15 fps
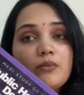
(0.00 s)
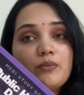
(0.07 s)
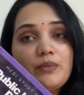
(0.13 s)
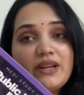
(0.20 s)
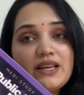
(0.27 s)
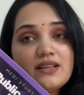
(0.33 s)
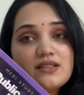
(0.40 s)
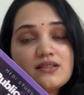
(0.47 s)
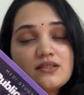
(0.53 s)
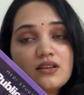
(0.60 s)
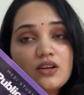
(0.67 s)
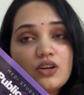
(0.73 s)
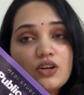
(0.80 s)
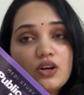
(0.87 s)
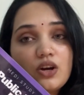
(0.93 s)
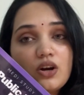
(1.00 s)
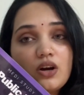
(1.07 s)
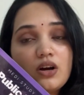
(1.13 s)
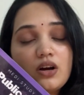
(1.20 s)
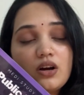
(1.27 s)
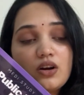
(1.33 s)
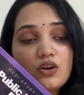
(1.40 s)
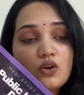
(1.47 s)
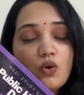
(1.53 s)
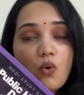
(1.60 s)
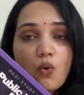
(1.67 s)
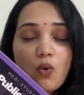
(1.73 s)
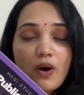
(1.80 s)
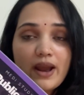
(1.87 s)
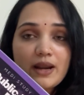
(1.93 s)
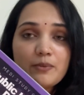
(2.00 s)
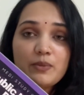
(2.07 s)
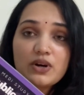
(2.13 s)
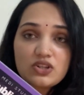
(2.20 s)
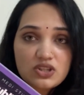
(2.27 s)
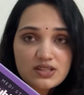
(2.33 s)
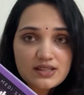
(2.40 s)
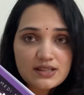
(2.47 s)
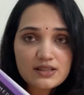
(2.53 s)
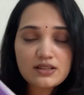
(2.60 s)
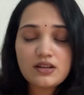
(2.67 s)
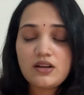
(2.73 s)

please go and purchase it